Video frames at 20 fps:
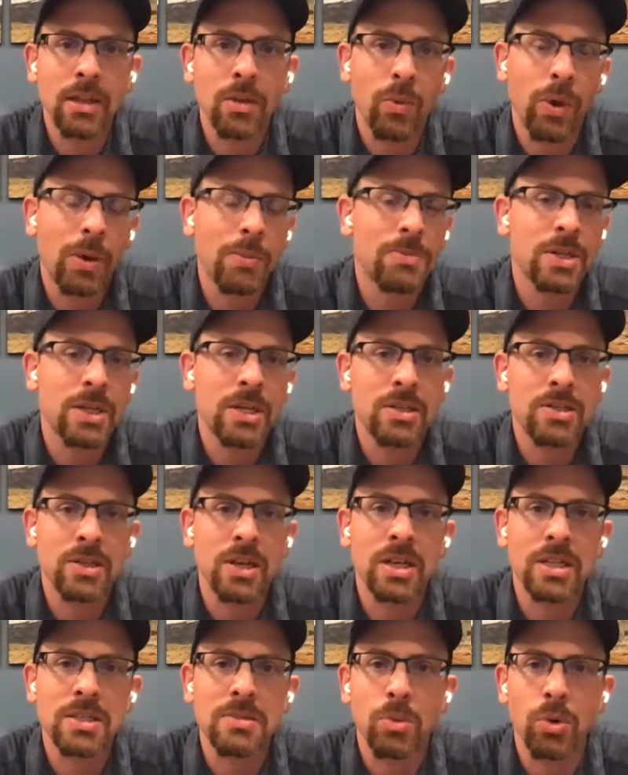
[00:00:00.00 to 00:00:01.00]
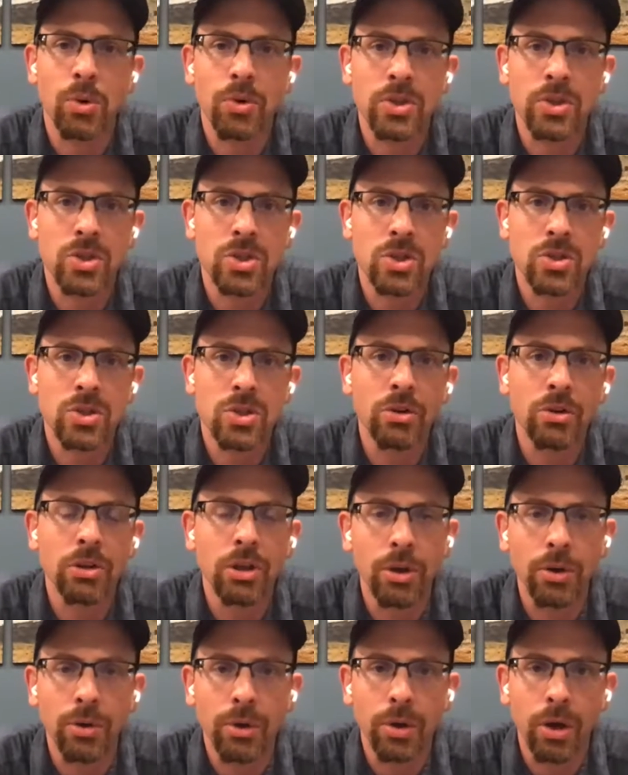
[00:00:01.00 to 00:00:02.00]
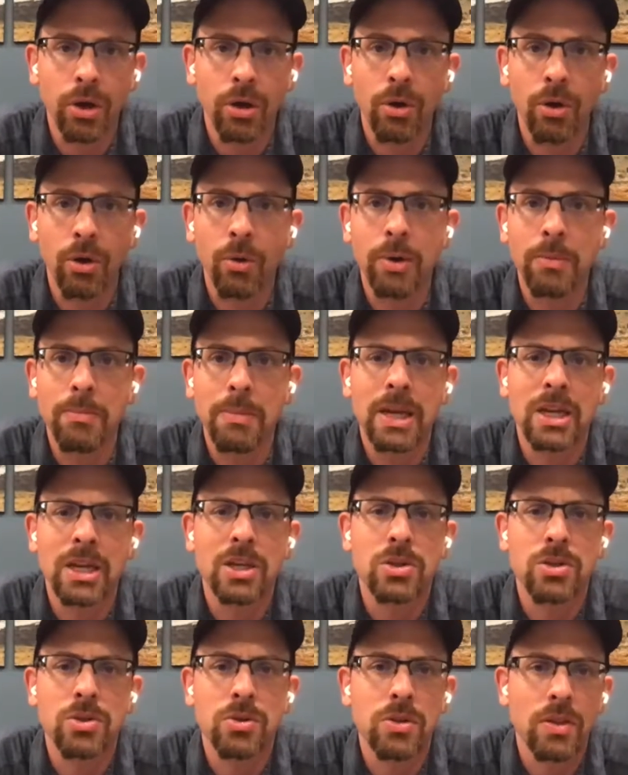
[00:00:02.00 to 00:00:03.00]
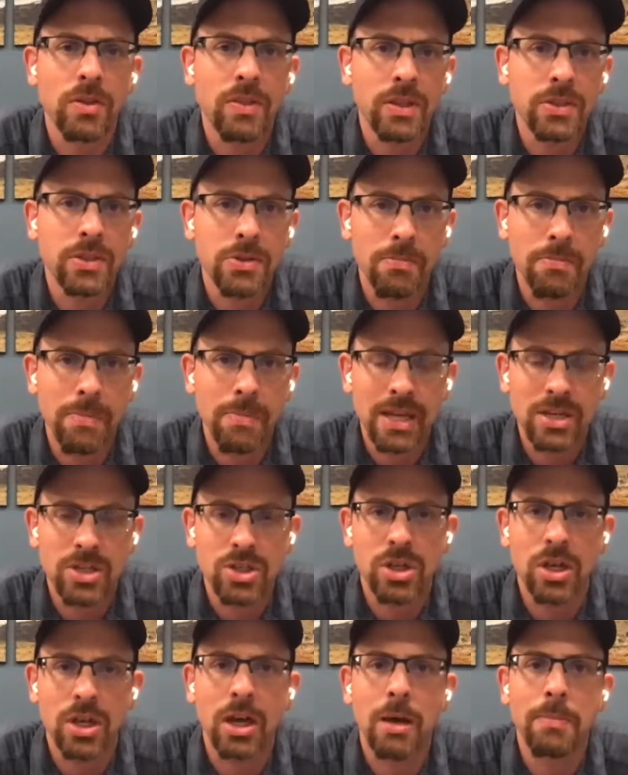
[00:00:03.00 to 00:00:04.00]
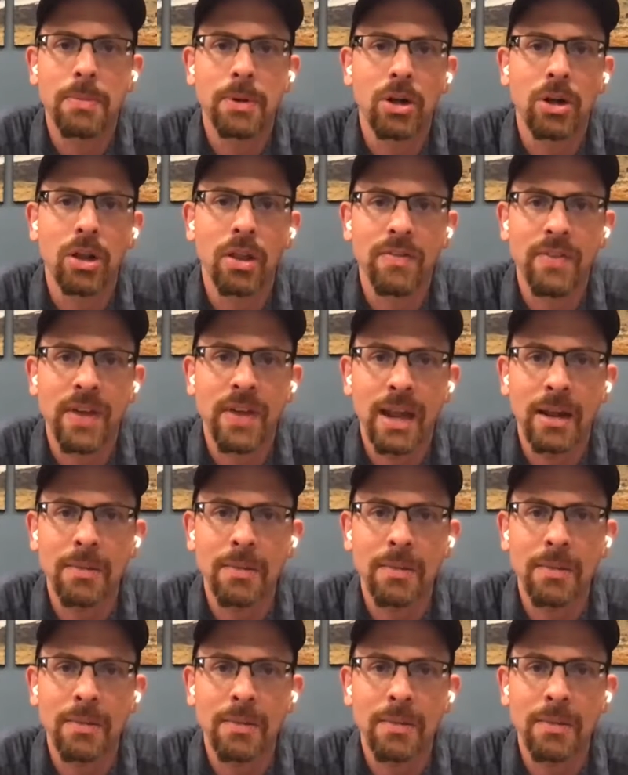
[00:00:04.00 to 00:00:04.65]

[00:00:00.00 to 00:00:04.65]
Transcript: Website design is more than just your logo and making sure that things are matched up and all of that.